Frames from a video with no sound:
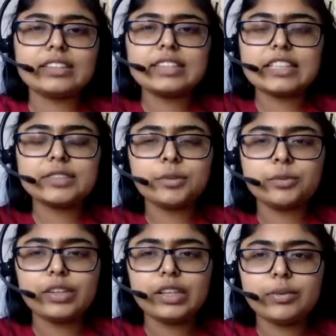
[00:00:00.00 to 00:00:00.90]
that's what
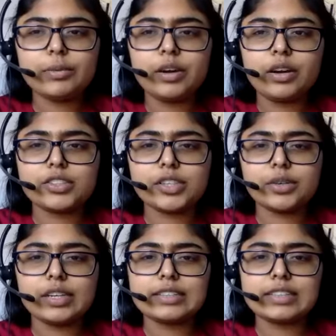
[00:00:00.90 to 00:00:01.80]
really we want to
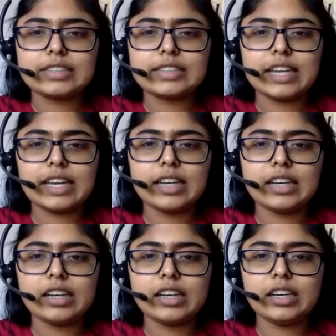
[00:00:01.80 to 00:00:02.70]
showcase is that
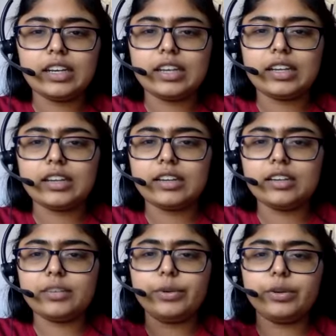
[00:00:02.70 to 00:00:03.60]
like
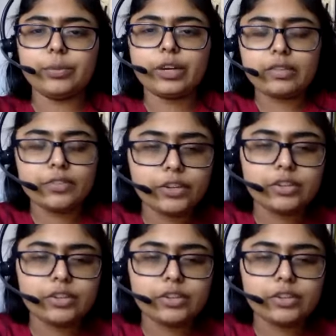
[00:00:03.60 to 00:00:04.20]
whenever you